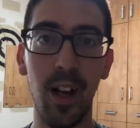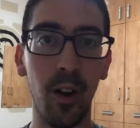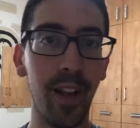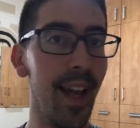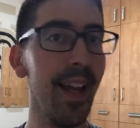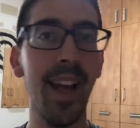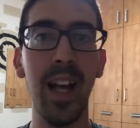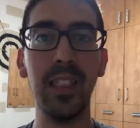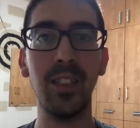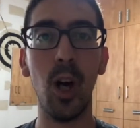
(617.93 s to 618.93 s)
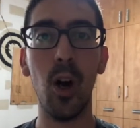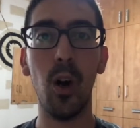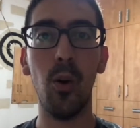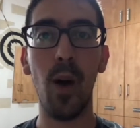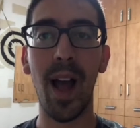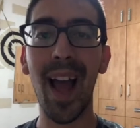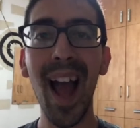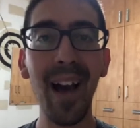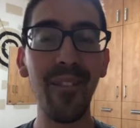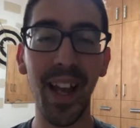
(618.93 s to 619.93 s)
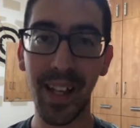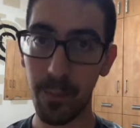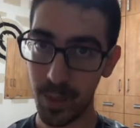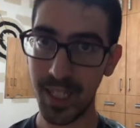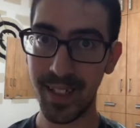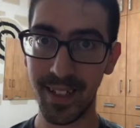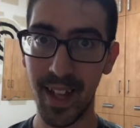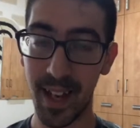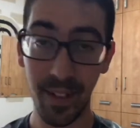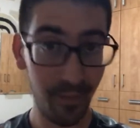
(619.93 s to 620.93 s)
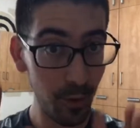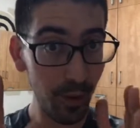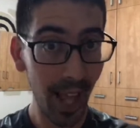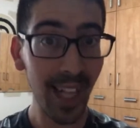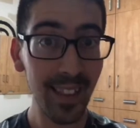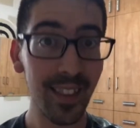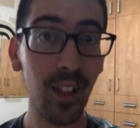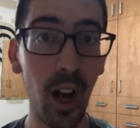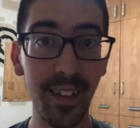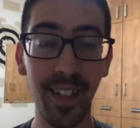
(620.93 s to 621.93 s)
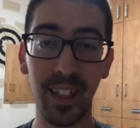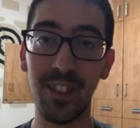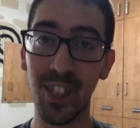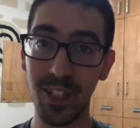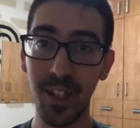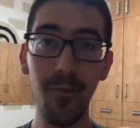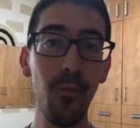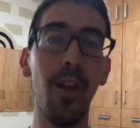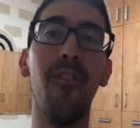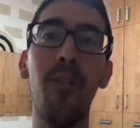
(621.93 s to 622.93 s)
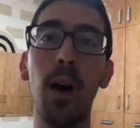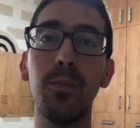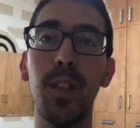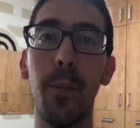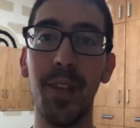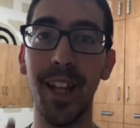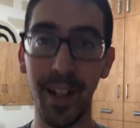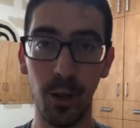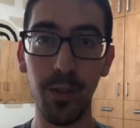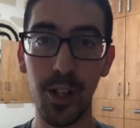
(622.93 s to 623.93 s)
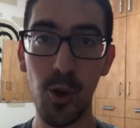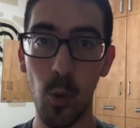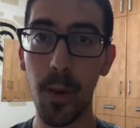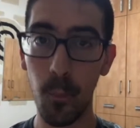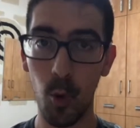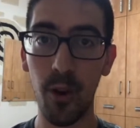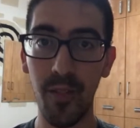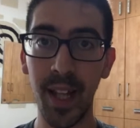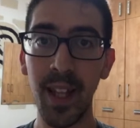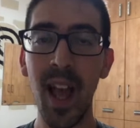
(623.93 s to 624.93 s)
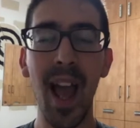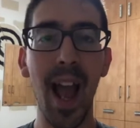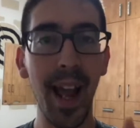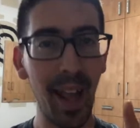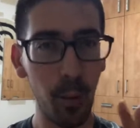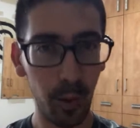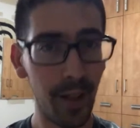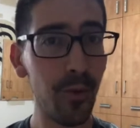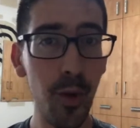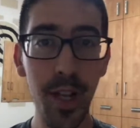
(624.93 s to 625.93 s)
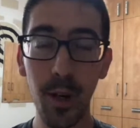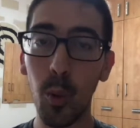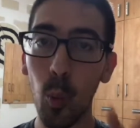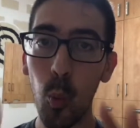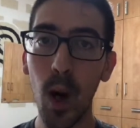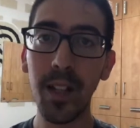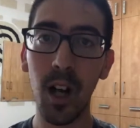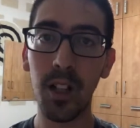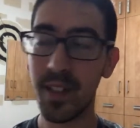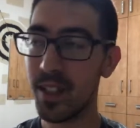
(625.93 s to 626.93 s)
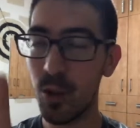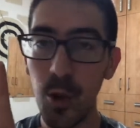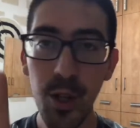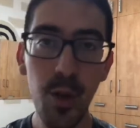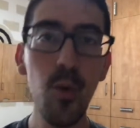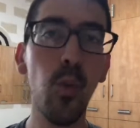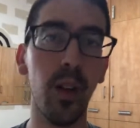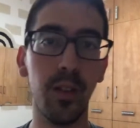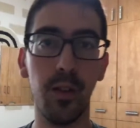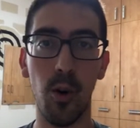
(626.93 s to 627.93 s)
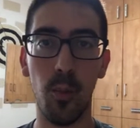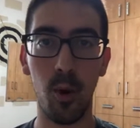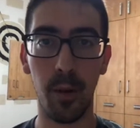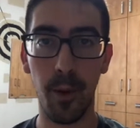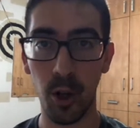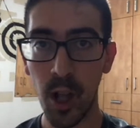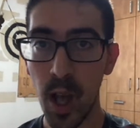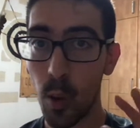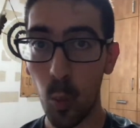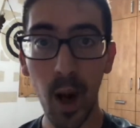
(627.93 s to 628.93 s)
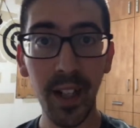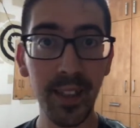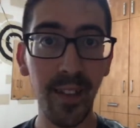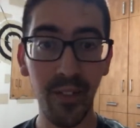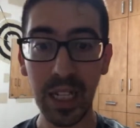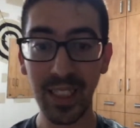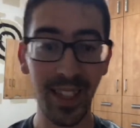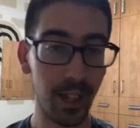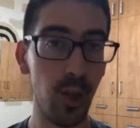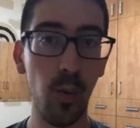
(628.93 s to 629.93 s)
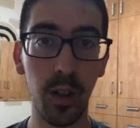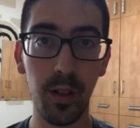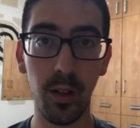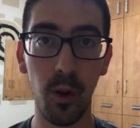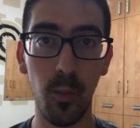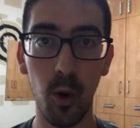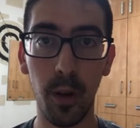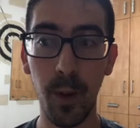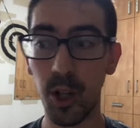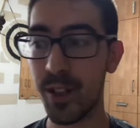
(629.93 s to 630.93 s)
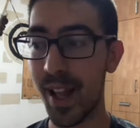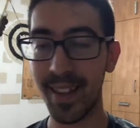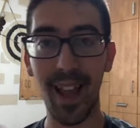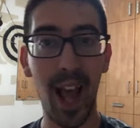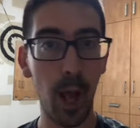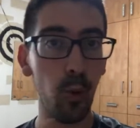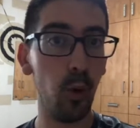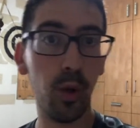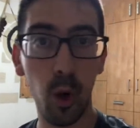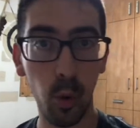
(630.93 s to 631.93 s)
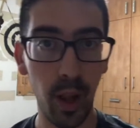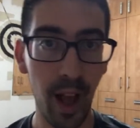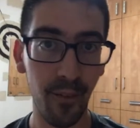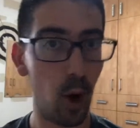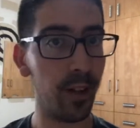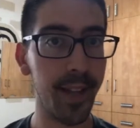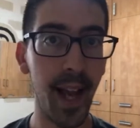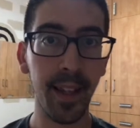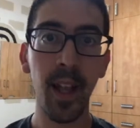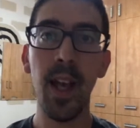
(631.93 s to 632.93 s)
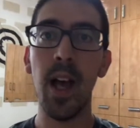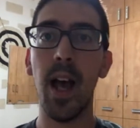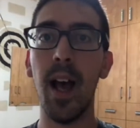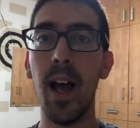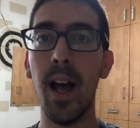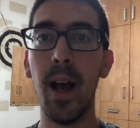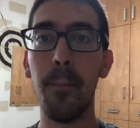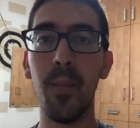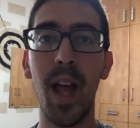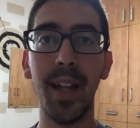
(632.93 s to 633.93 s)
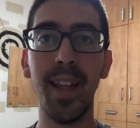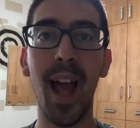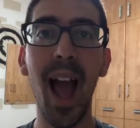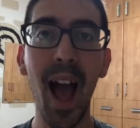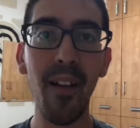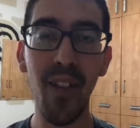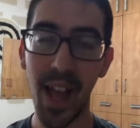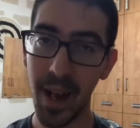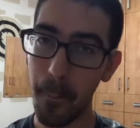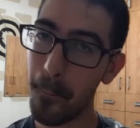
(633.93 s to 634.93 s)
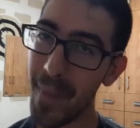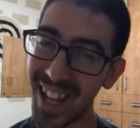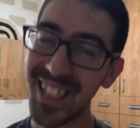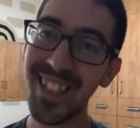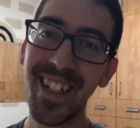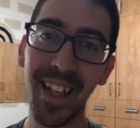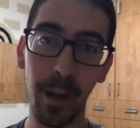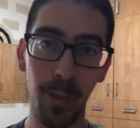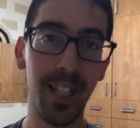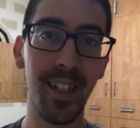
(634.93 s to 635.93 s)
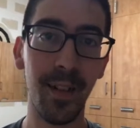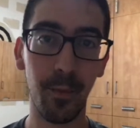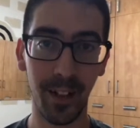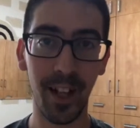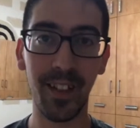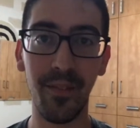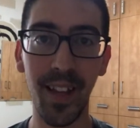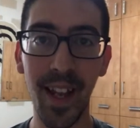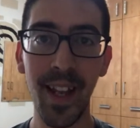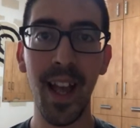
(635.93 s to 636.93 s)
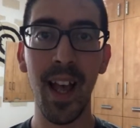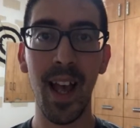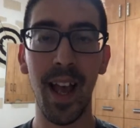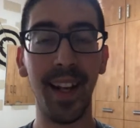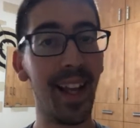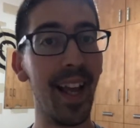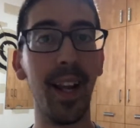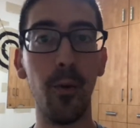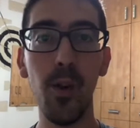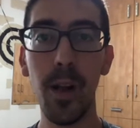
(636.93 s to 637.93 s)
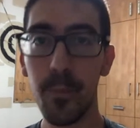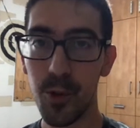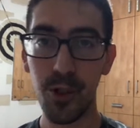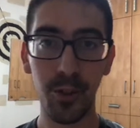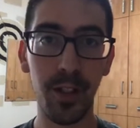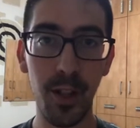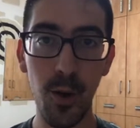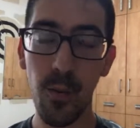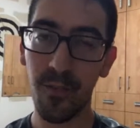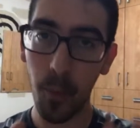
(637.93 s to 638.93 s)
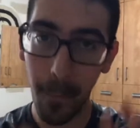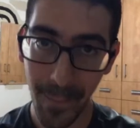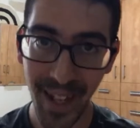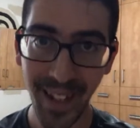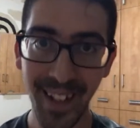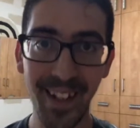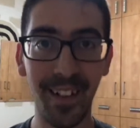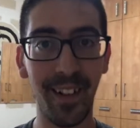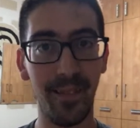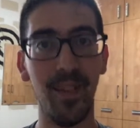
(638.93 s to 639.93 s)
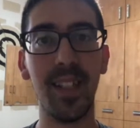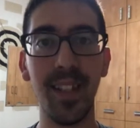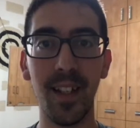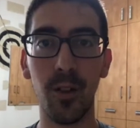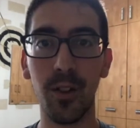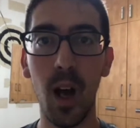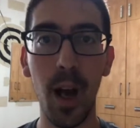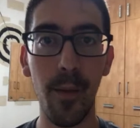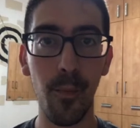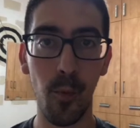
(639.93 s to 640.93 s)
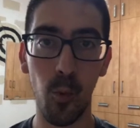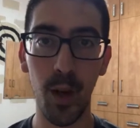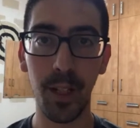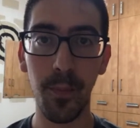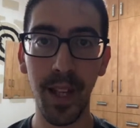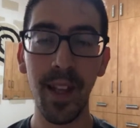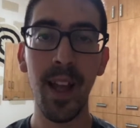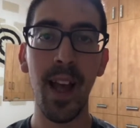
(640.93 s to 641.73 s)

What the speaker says: Okay? So have an amazing day. And if you like this content, just give me a thumbs up that I know that you want more of it. And I would love to hear what content do you want to know more about? What is the things that you want to know more about that I will go live on that? And have an amazing and amazing productive day. And again, I really appreciate you for being here and investing your time with me.